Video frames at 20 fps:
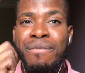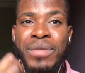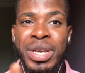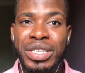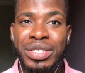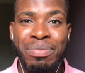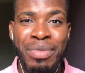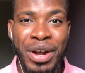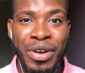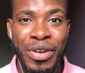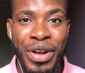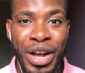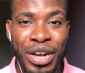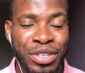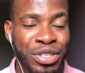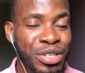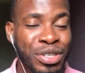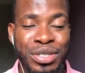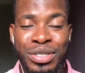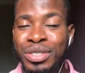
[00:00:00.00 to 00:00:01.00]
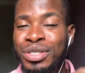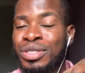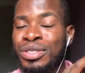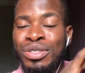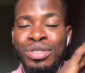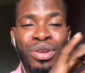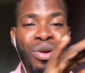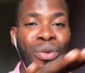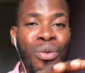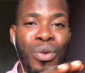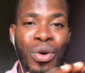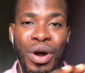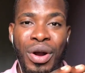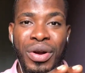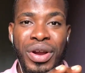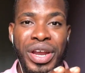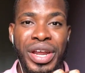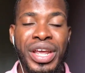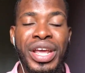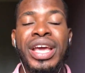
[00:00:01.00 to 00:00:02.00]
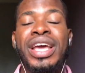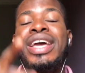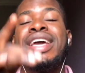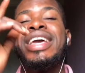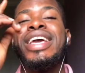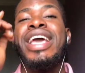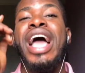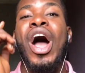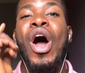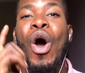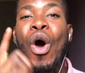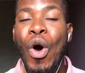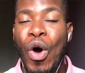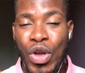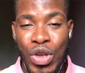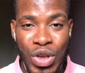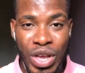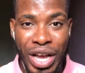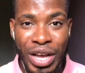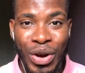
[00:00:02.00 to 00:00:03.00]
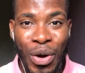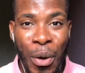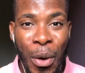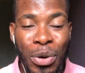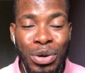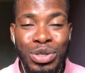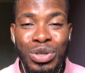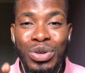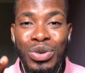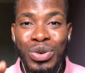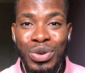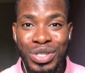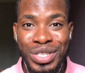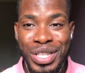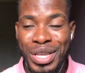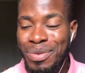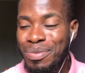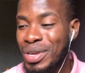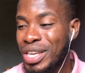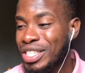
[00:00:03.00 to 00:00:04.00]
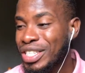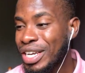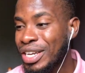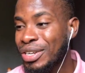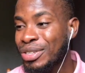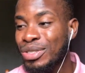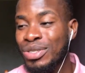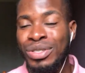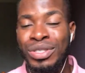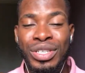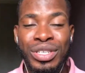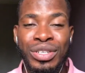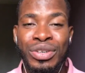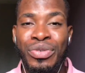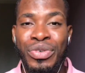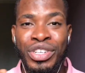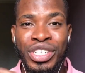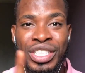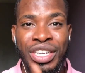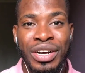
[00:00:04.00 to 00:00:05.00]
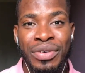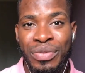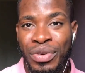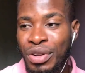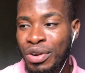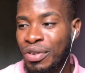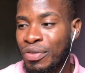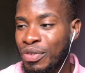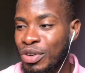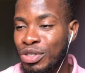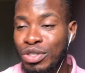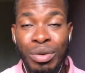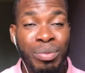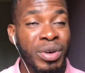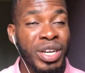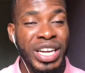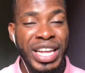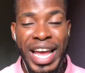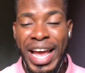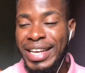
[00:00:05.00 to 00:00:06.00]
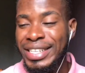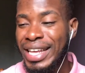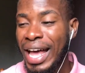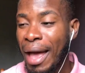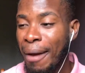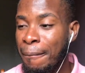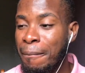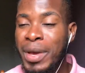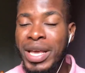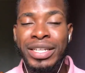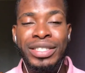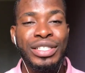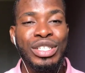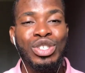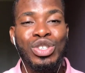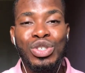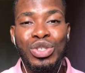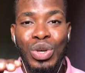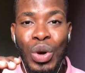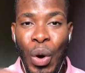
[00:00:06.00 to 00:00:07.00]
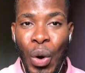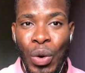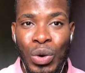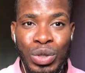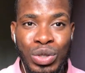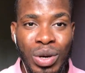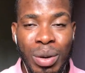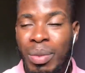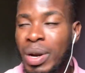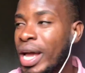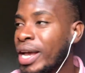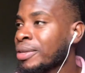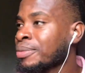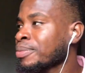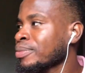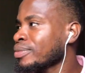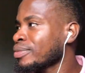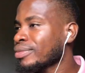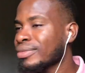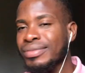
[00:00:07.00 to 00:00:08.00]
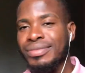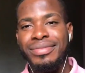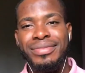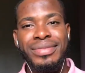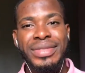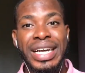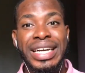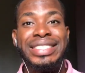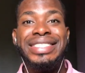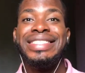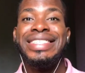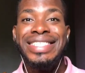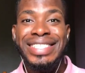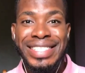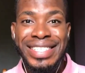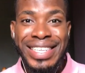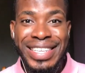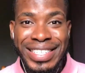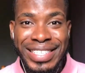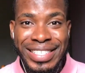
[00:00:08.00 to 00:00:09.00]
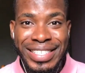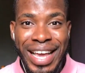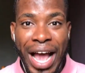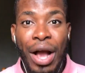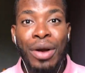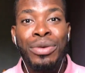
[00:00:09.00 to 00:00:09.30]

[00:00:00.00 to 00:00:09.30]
missed my reaction, don't worry. You can also go to their main channel to see the original video of Be Someone. Guys, I mean, this is awesome. Like, this is